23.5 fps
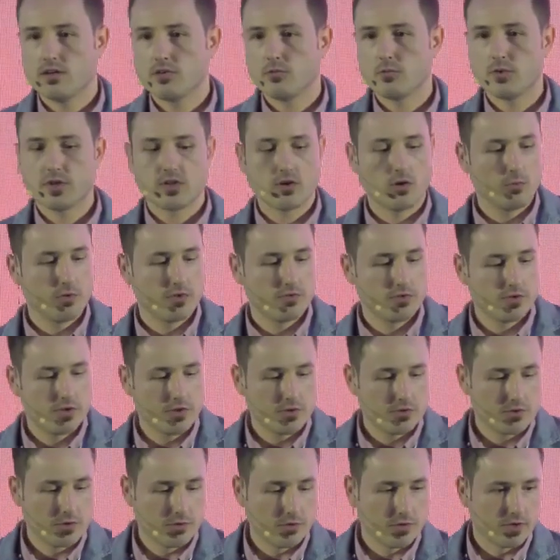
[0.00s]
with OpenVINO
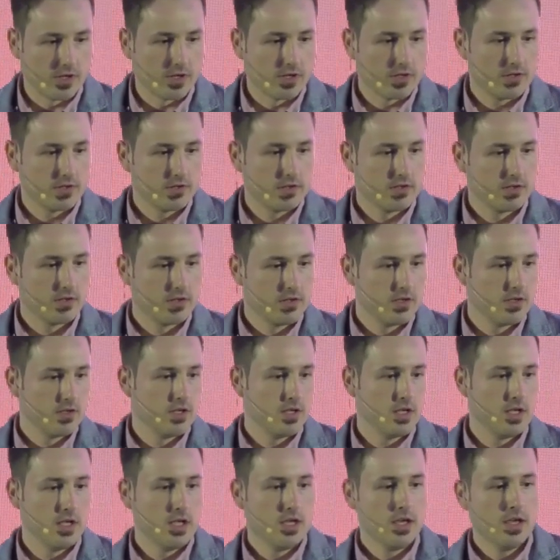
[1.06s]
toolkit.
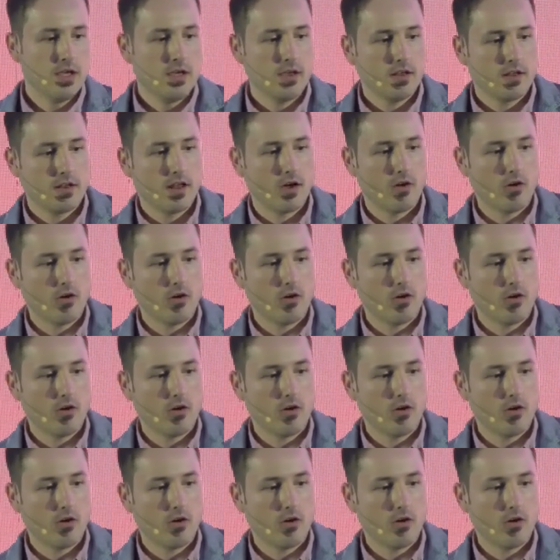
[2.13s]
Now,